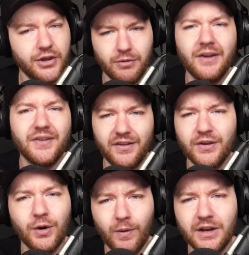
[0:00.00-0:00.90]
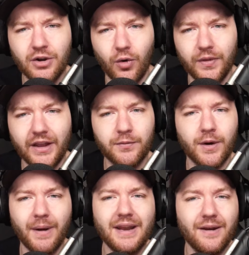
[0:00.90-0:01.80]
USA is going to win gold. That's
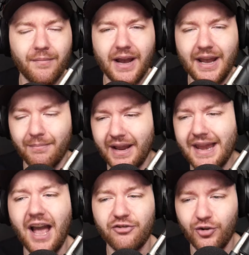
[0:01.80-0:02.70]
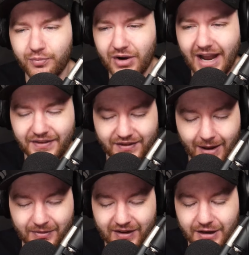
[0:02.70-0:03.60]
where my national pride
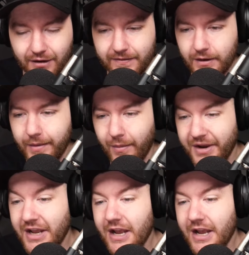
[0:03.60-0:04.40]
steps in here for a moment.